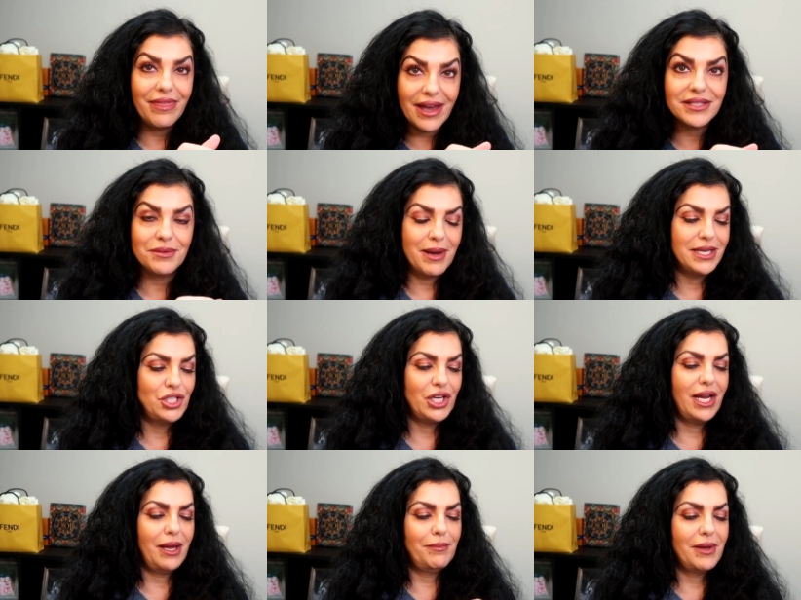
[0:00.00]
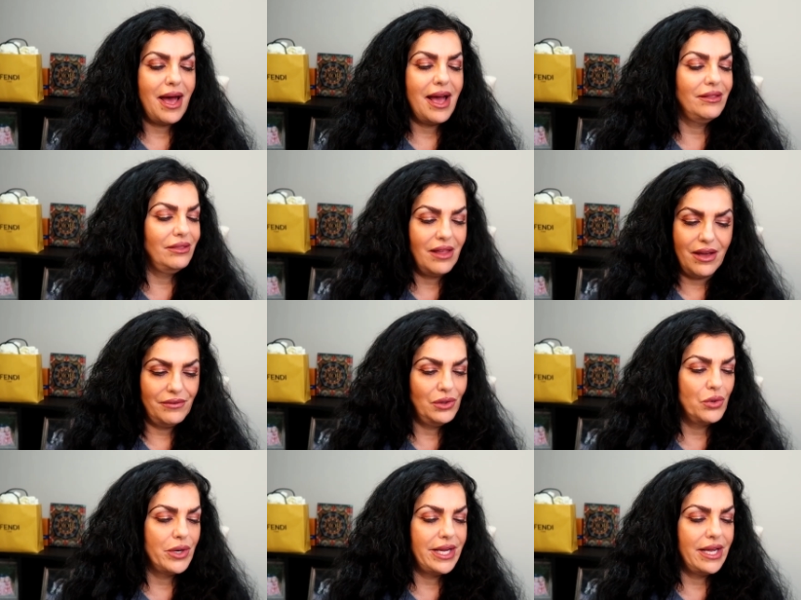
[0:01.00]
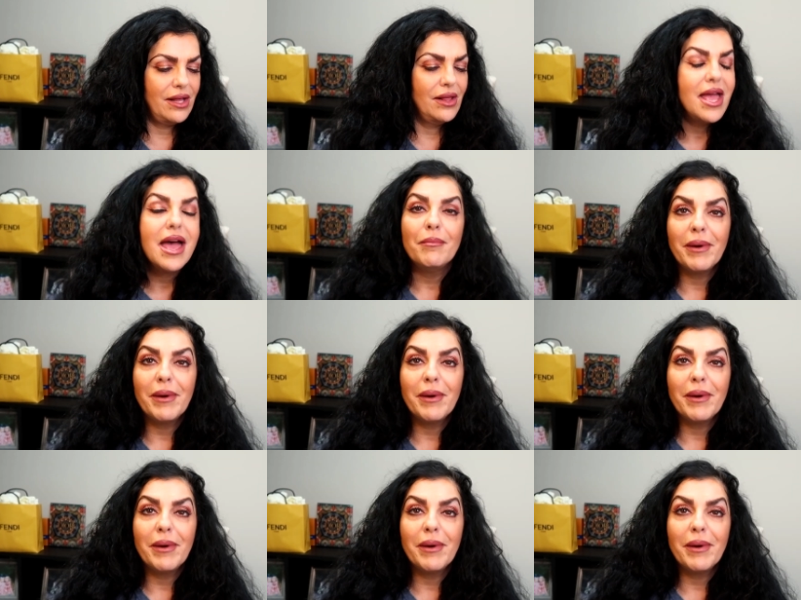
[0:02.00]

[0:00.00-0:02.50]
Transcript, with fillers: and that's my jam. I love L'Oreal.